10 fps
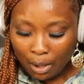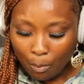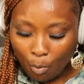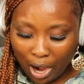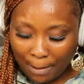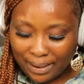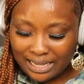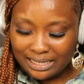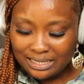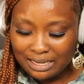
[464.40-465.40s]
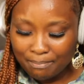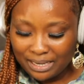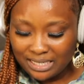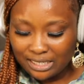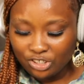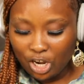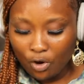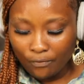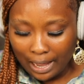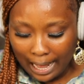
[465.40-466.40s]
Muhammad is the messenger
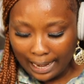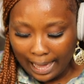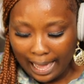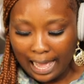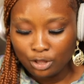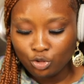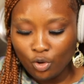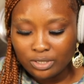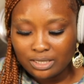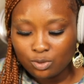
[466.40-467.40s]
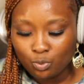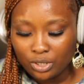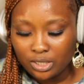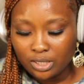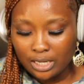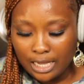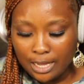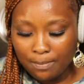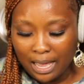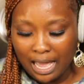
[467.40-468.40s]
of Allah, and those with
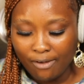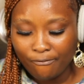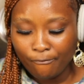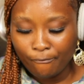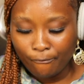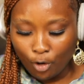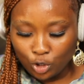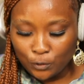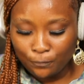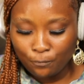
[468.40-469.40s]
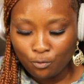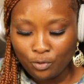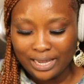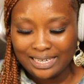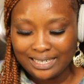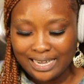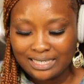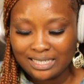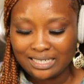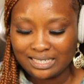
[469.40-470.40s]
him are forceful
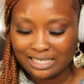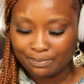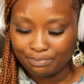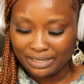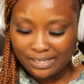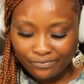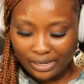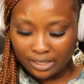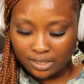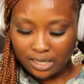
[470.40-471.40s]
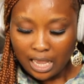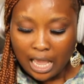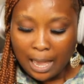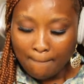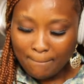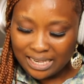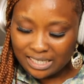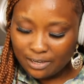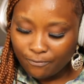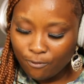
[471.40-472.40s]
against the disbelievers,
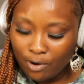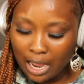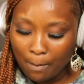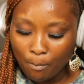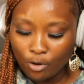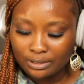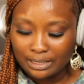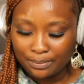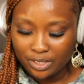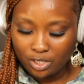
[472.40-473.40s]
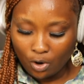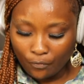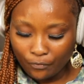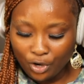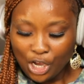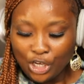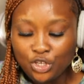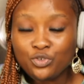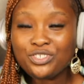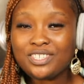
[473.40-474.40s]
merciful among themselves
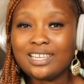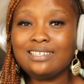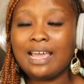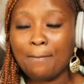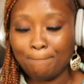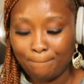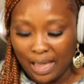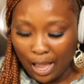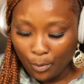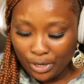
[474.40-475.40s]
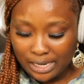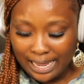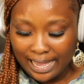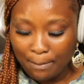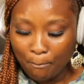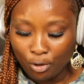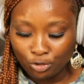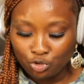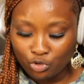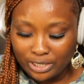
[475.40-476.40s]
you see them bowing and
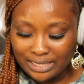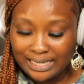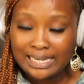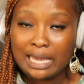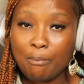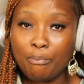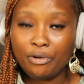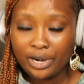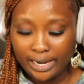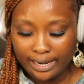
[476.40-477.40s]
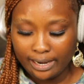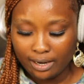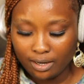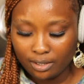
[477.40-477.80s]
prostrating in prayer,